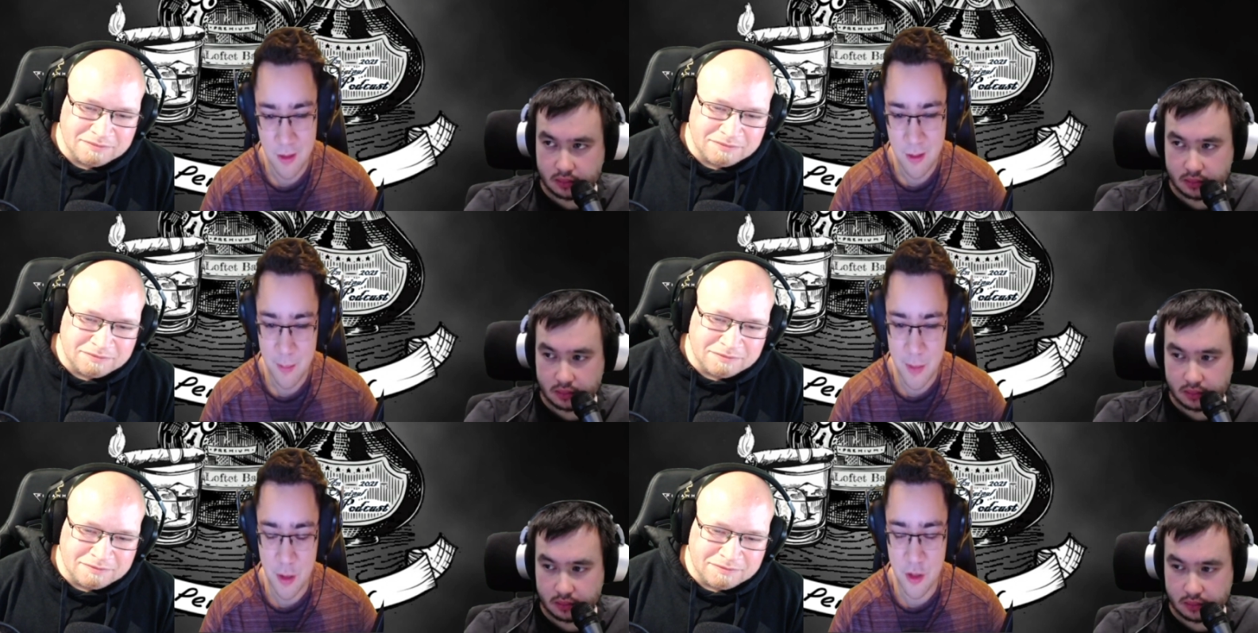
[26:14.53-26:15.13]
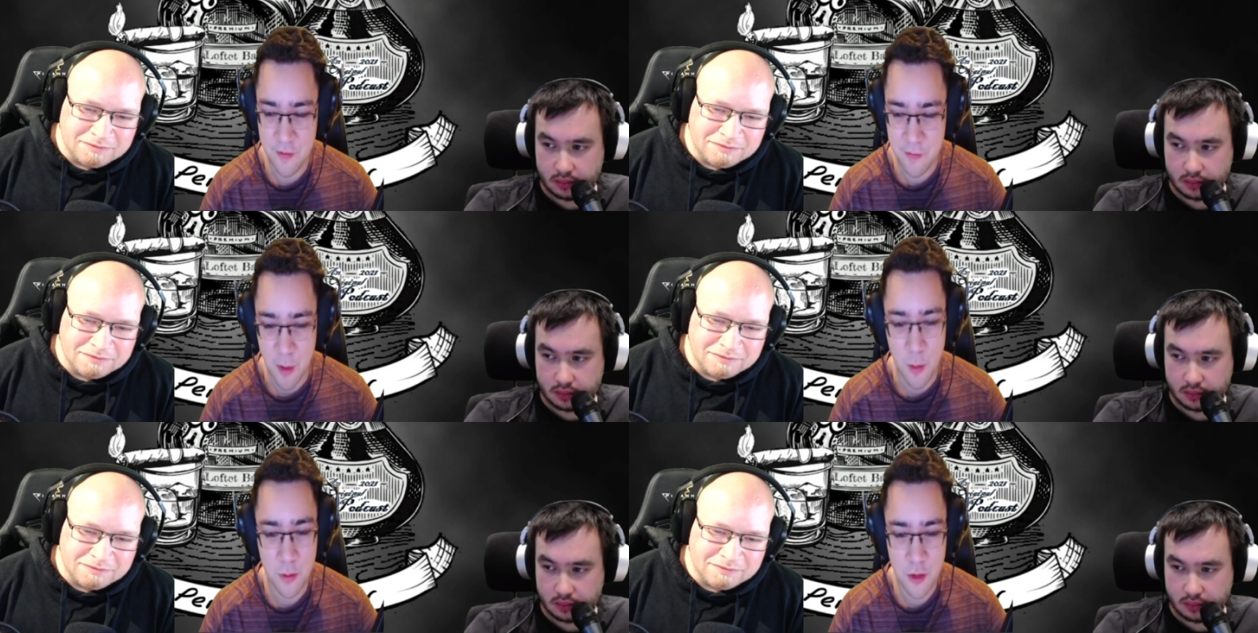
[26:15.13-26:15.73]
Speaker 1: because
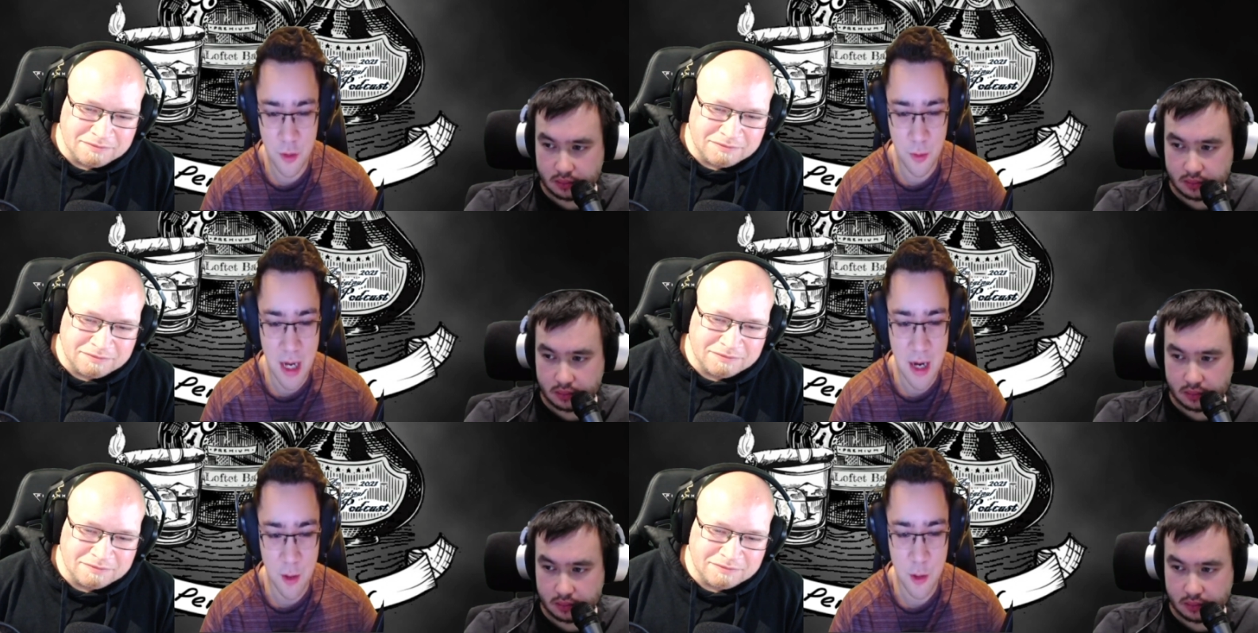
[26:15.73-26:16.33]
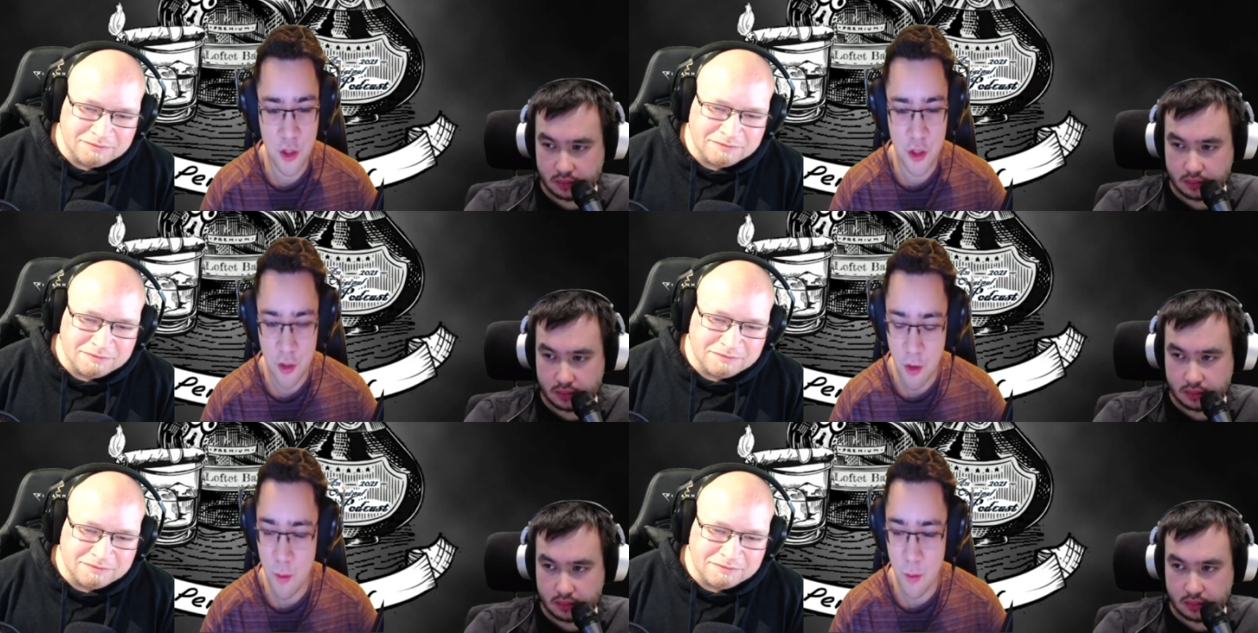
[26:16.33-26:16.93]
phones today are
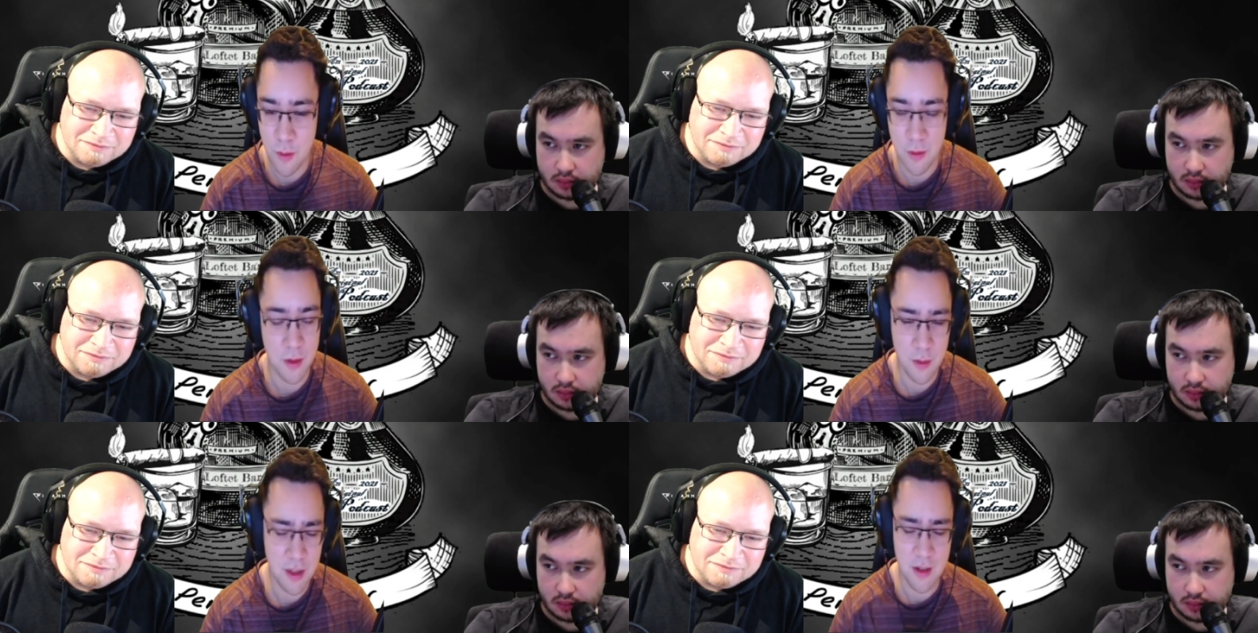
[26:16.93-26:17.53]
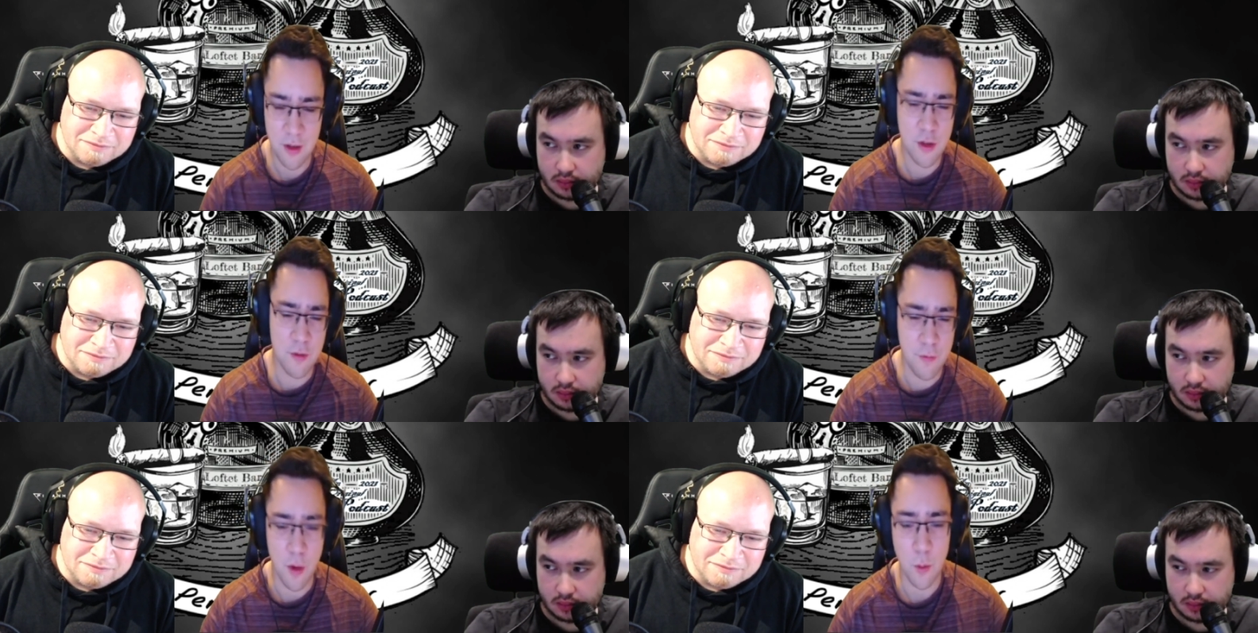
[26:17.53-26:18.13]
so good not not the
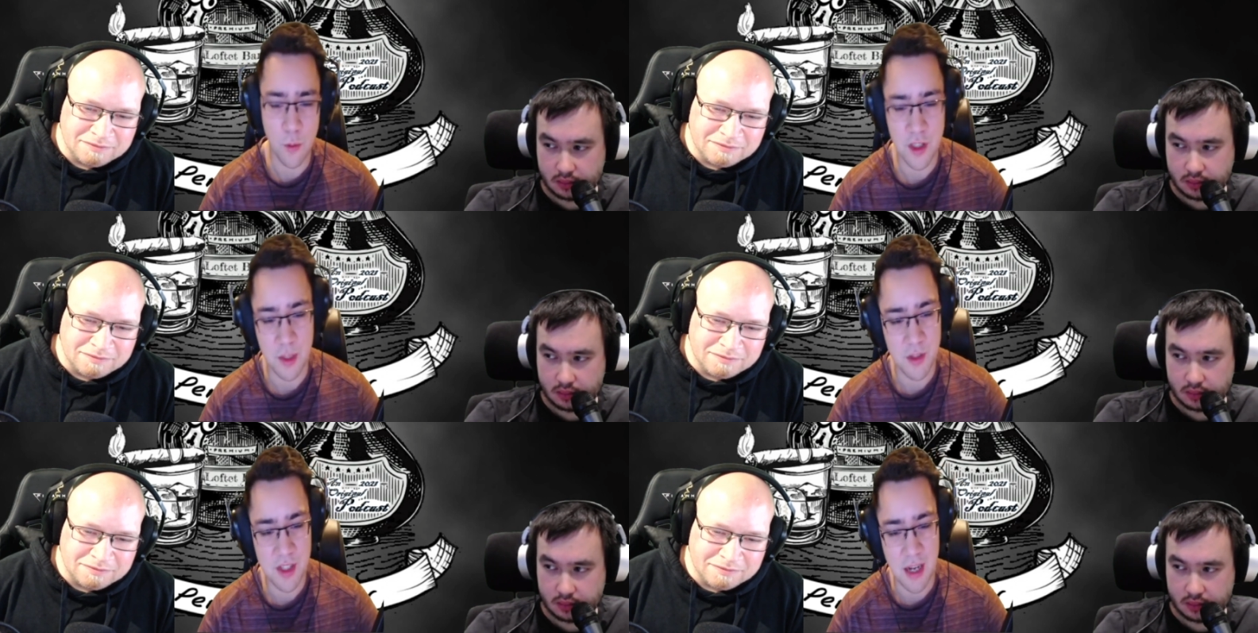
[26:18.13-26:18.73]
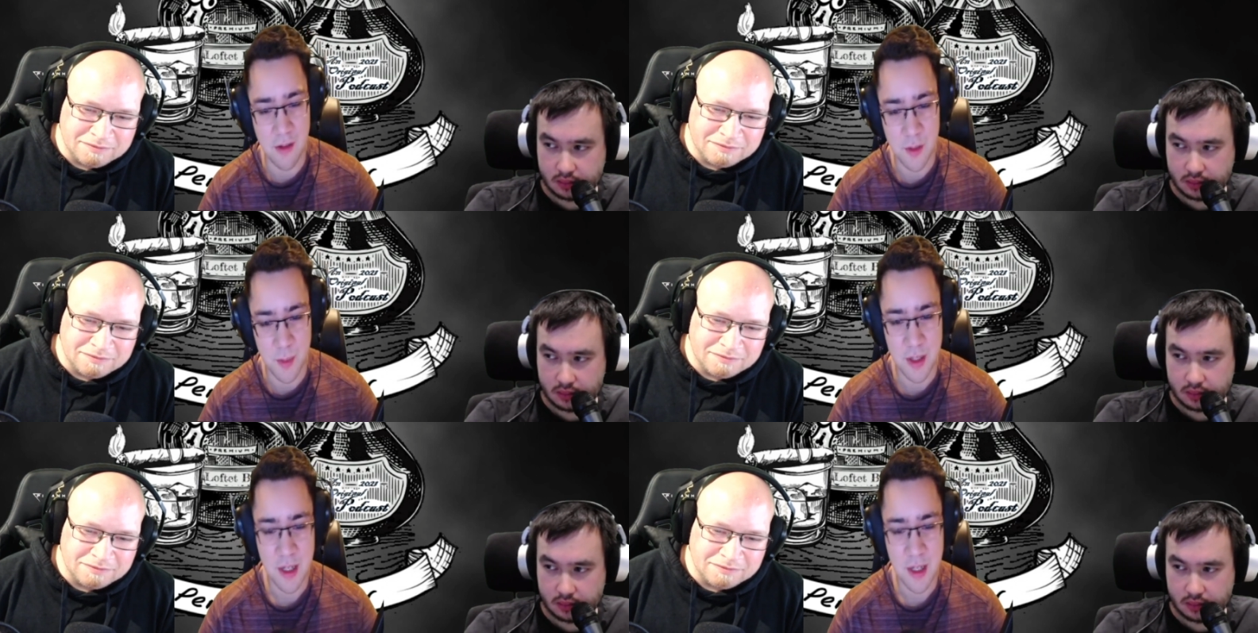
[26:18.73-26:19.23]
phones themselves but